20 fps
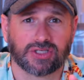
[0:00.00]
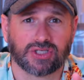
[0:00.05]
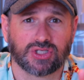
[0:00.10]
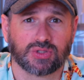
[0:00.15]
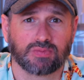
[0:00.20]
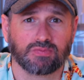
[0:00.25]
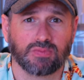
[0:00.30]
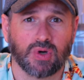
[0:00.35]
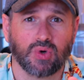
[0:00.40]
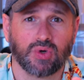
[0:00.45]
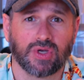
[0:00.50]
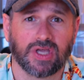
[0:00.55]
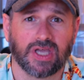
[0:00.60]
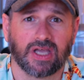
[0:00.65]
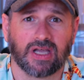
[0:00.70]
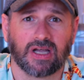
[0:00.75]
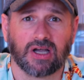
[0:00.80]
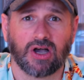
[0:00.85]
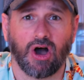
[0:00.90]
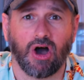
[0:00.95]

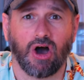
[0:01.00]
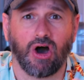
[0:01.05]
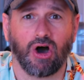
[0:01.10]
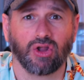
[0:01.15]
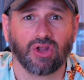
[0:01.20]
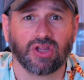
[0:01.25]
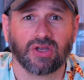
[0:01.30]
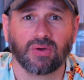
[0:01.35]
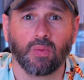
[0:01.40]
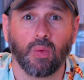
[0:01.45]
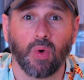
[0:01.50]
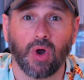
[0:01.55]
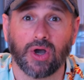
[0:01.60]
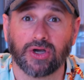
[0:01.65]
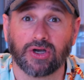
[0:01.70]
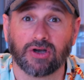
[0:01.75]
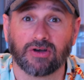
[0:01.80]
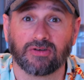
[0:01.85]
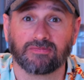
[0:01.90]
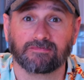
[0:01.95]
smoking
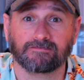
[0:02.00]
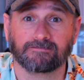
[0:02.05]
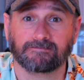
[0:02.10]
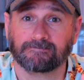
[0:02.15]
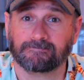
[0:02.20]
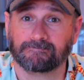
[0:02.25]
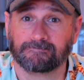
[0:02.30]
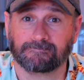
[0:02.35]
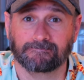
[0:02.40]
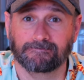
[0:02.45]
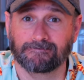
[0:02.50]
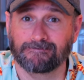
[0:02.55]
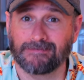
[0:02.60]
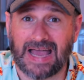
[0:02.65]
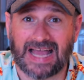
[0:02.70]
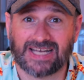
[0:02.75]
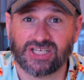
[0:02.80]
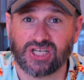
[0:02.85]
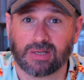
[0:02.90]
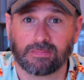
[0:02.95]
all-in-wonder
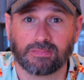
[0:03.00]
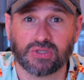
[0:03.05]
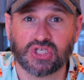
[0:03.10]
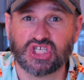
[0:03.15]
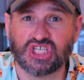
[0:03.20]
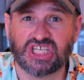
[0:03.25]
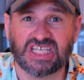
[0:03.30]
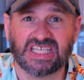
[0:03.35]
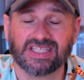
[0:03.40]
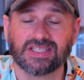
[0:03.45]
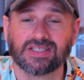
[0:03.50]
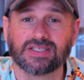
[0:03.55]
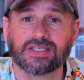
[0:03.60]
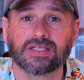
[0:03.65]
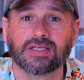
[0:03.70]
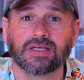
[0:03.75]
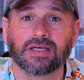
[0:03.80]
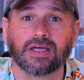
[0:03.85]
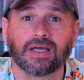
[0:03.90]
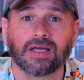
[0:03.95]
magic
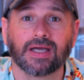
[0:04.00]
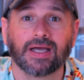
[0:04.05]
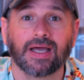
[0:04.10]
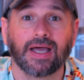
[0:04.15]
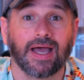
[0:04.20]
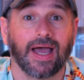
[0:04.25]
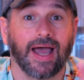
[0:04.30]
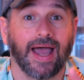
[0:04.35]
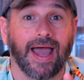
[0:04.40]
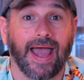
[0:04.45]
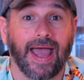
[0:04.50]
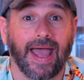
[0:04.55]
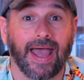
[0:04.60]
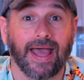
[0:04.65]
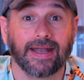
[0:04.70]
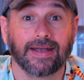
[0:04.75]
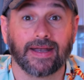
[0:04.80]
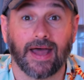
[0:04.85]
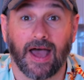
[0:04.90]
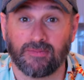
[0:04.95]
machines
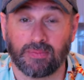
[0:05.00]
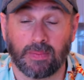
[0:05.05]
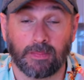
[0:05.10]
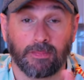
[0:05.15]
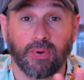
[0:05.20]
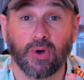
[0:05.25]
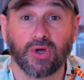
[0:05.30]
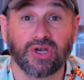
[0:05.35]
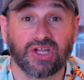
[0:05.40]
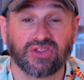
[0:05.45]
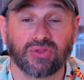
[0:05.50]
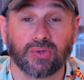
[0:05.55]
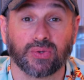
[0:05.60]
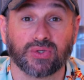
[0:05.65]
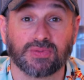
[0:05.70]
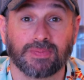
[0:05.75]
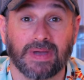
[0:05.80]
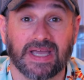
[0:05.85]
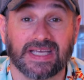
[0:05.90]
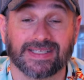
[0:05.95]
and I've been putting it through
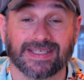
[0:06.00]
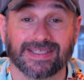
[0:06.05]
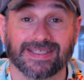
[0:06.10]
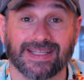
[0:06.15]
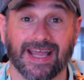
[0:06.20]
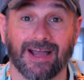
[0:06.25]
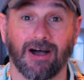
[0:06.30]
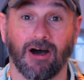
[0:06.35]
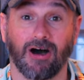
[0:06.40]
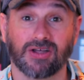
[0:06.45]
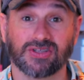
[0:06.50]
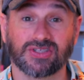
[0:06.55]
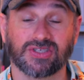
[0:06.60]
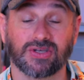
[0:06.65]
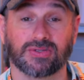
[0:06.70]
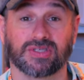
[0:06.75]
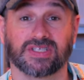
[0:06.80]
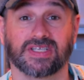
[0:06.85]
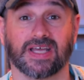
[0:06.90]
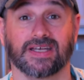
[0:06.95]
its paces. They
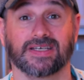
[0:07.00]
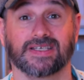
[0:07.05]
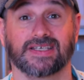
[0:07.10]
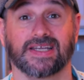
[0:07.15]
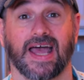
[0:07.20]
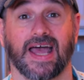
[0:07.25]
also sent